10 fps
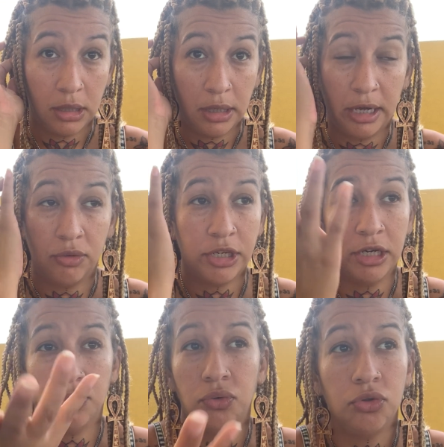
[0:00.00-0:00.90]
I don't
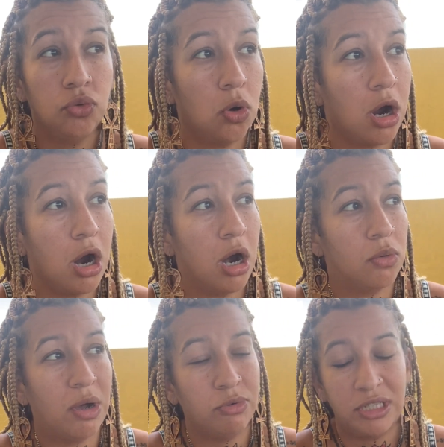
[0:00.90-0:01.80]
care who you are,
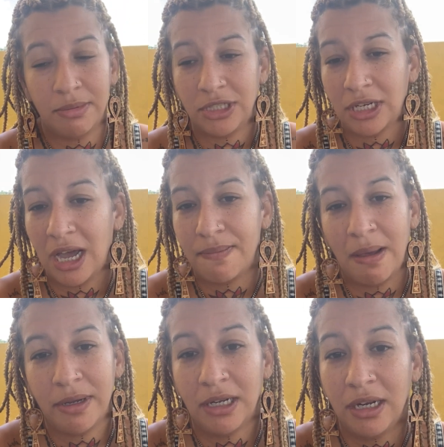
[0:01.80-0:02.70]
what type of job. I
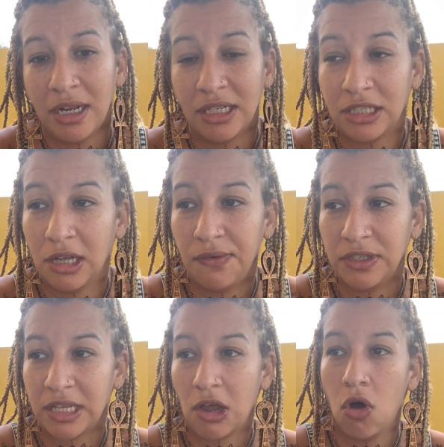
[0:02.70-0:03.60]
mean, none of that stuff.
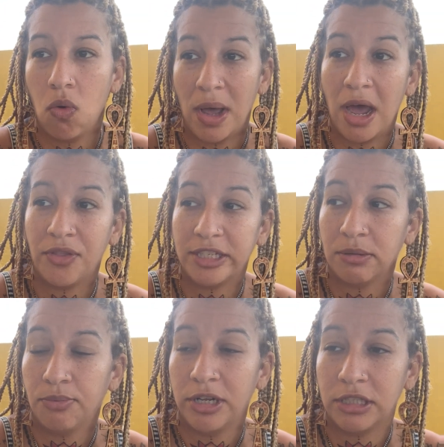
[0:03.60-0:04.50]
It's like, oh, wow, that's
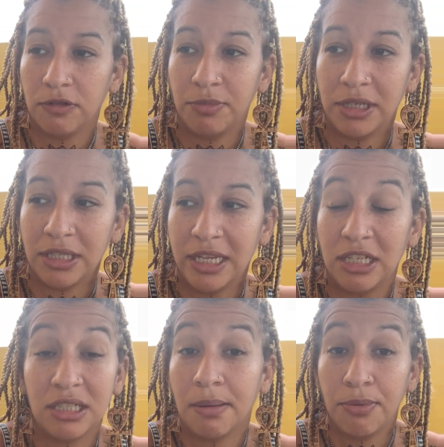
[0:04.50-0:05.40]
impressive. But that
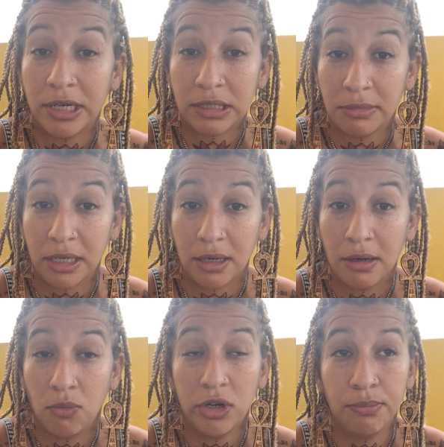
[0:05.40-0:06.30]
doesn't impress me.
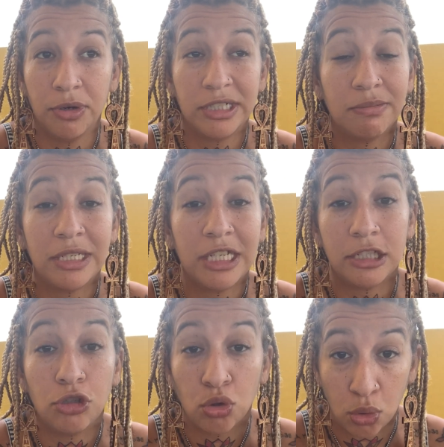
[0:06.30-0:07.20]
What impressed me
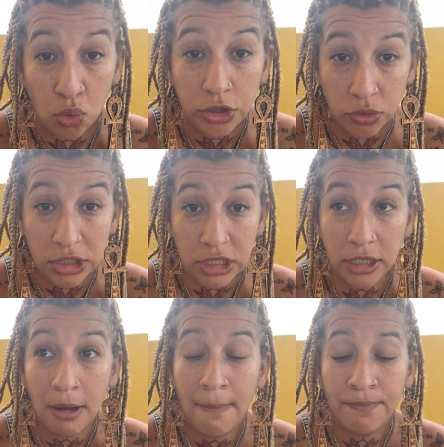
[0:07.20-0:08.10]
is your
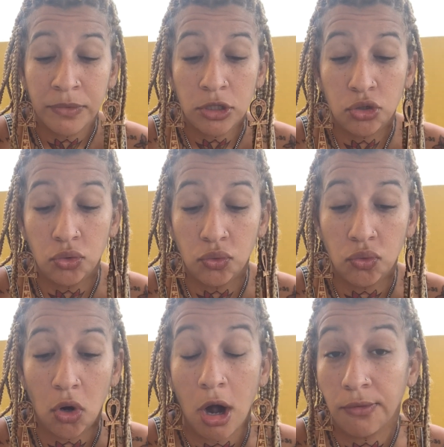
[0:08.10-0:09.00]
loyalty
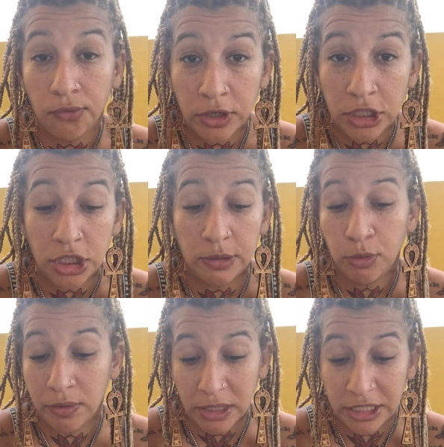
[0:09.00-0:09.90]
to our friendship
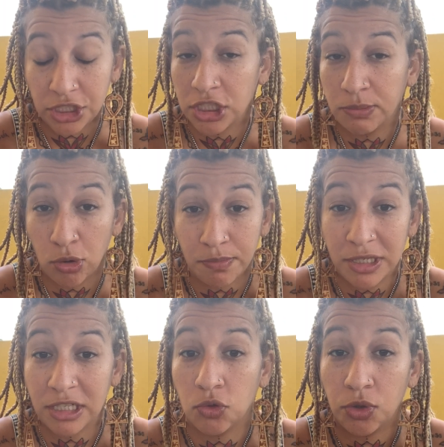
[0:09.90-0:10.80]
or relationship or
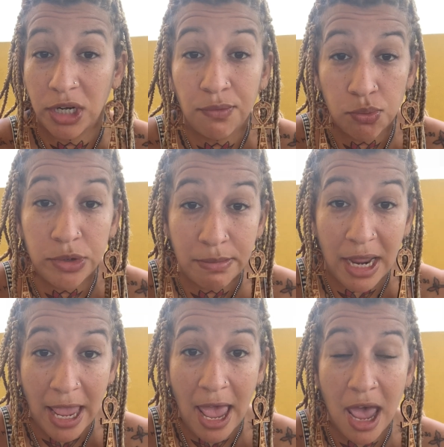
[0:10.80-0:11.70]
business, whatever we might
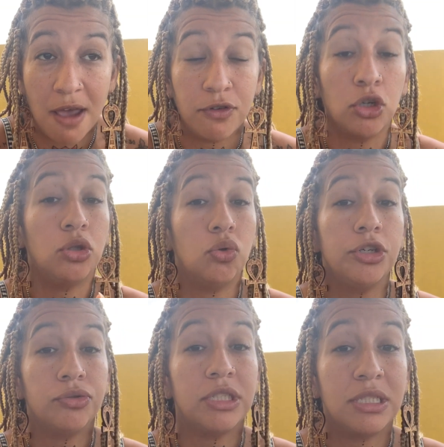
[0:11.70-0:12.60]
have. Your
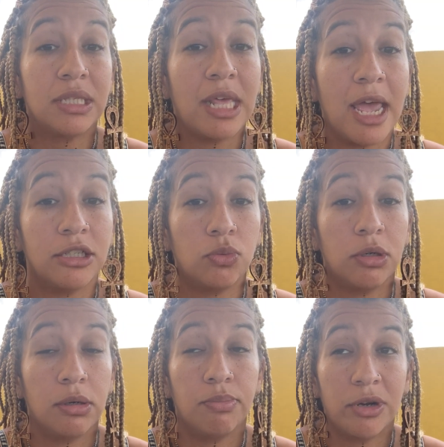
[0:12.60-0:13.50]
loyalty to that is what
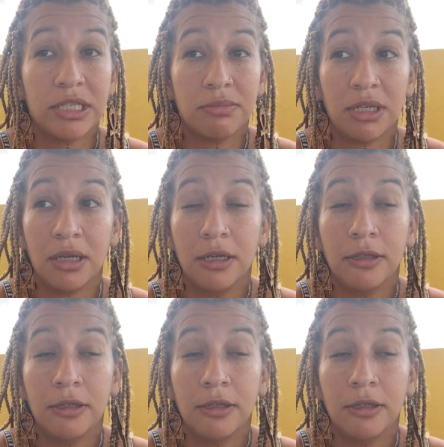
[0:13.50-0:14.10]
impressed me.